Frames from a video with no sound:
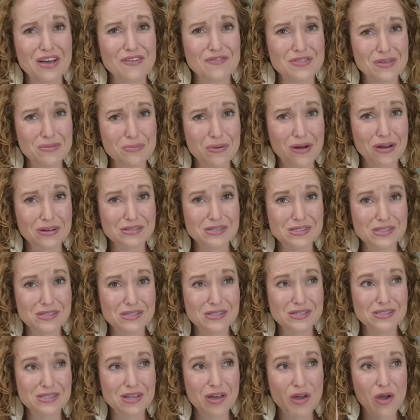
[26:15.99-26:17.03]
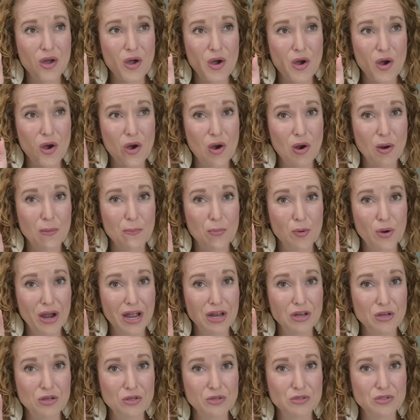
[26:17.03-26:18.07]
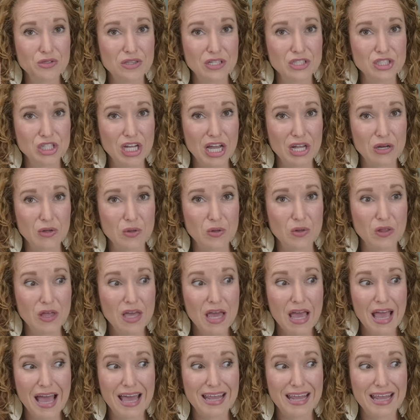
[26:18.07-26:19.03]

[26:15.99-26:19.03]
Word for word: of the boxes are brand new to the channel.